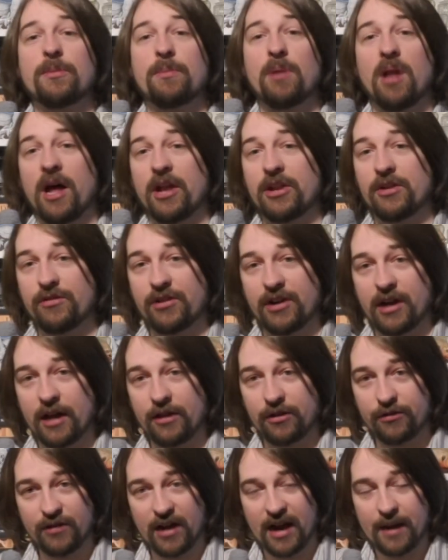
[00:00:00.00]
the blood of
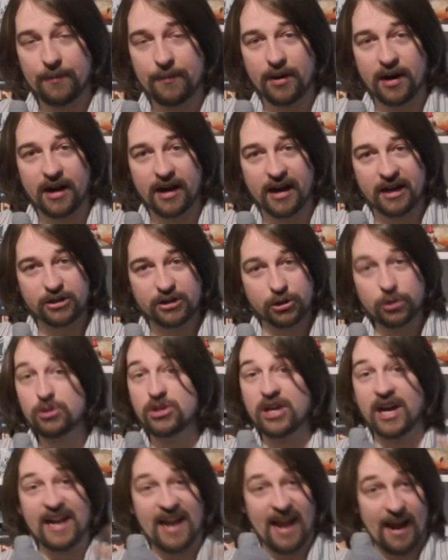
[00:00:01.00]
another vampire to
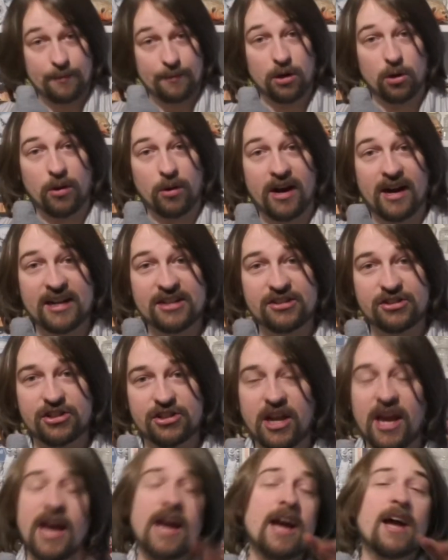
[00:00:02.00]
diablerize